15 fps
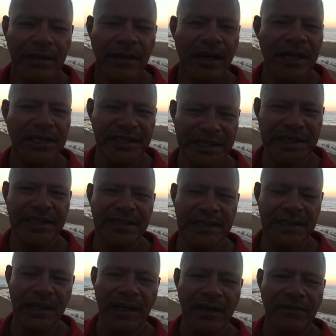Kindness
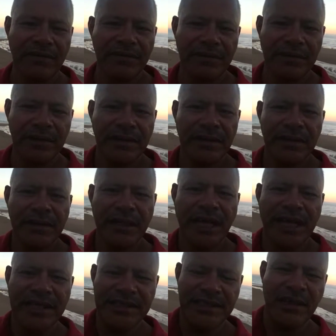is love,
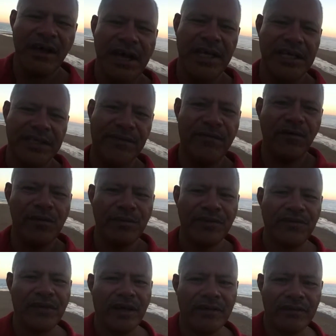and it's the highest form
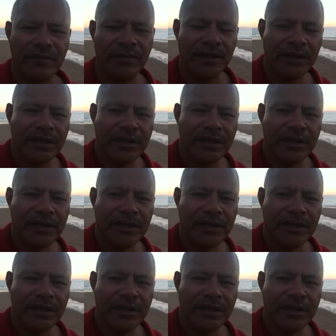of love.